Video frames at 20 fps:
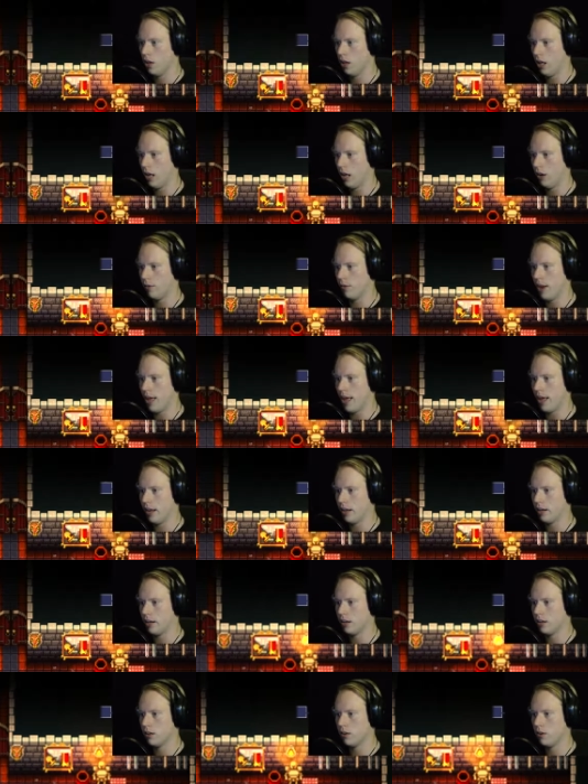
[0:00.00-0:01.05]
Alright.
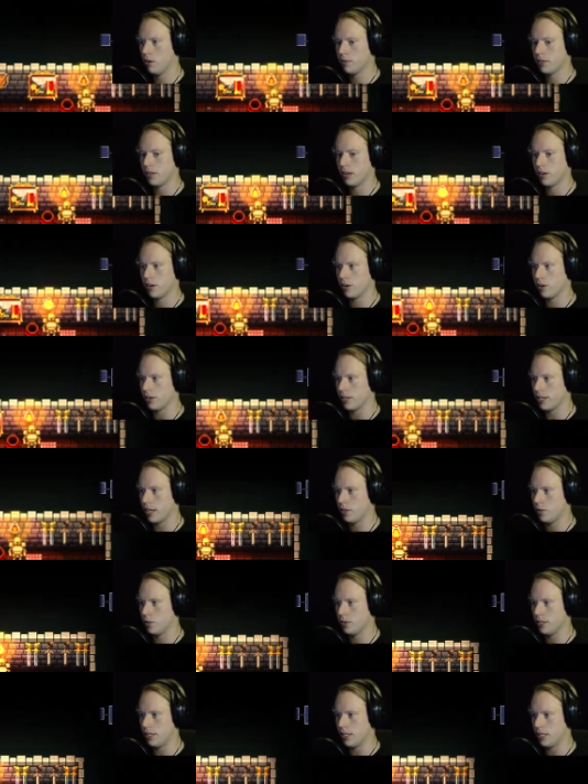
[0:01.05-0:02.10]
Oh, there it goes. I
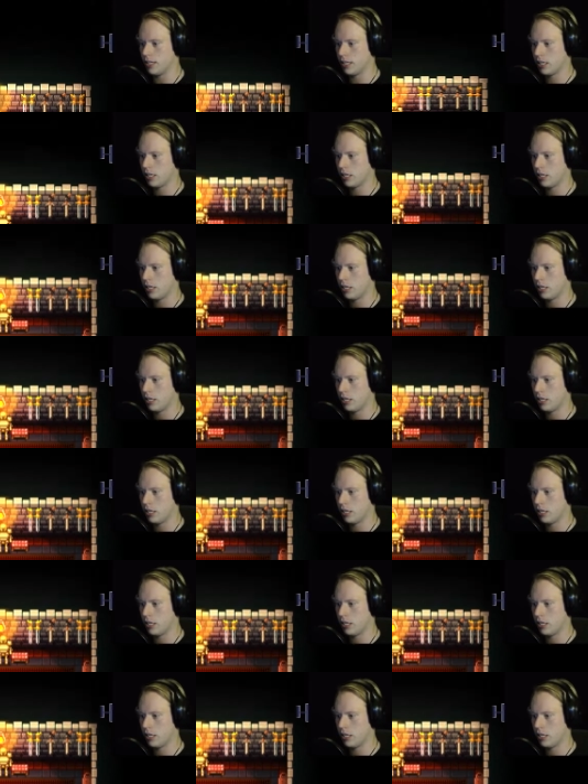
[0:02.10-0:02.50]
used it.